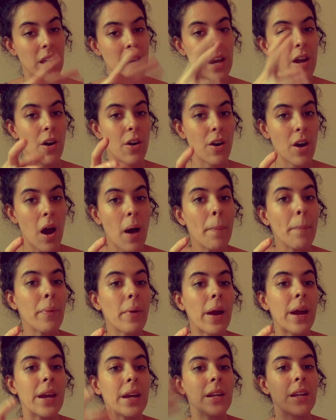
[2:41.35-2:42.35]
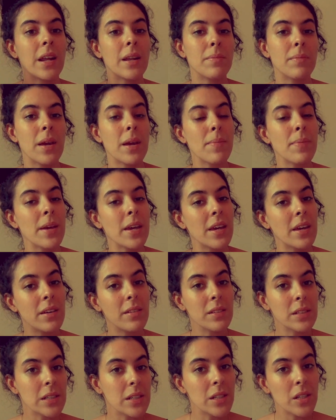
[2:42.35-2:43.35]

they are upright, and maybe